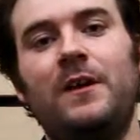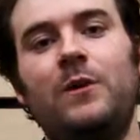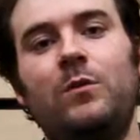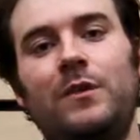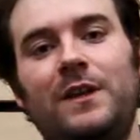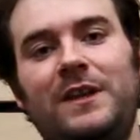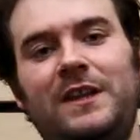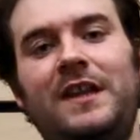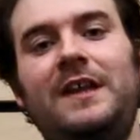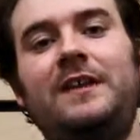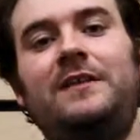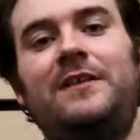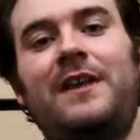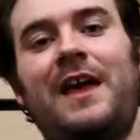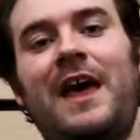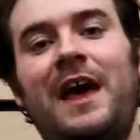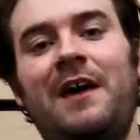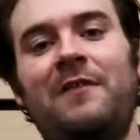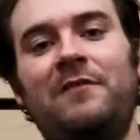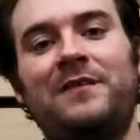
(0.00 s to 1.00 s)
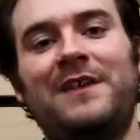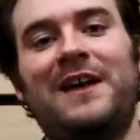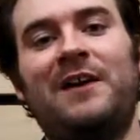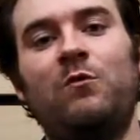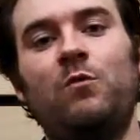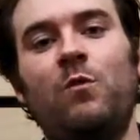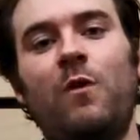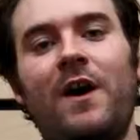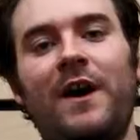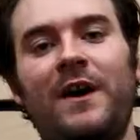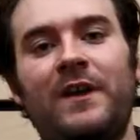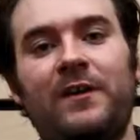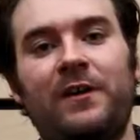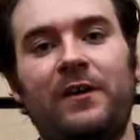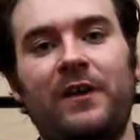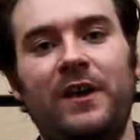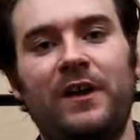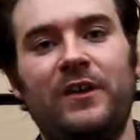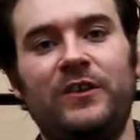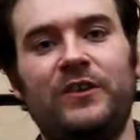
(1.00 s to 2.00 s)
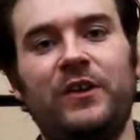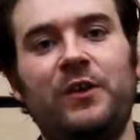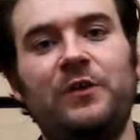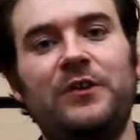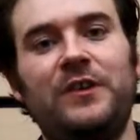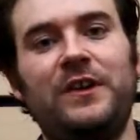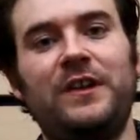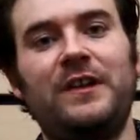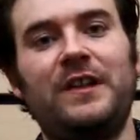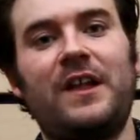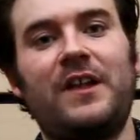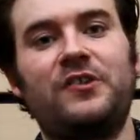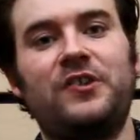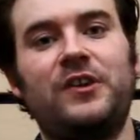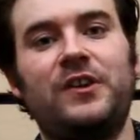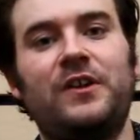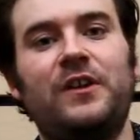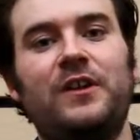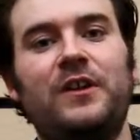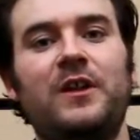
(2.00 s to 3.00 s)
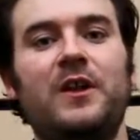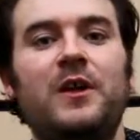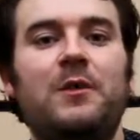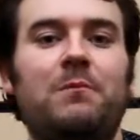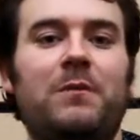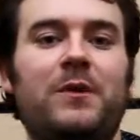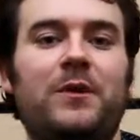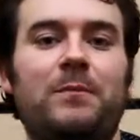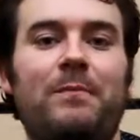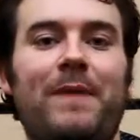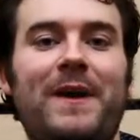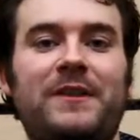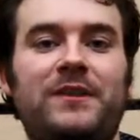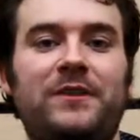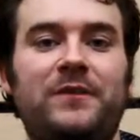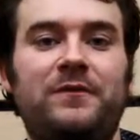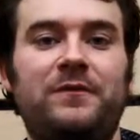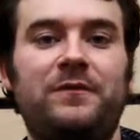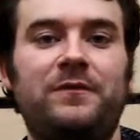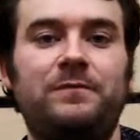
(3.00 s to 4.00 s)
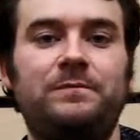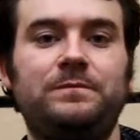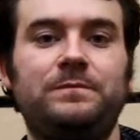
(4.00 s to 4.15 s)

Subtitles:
We need to have that wider sociological perspective.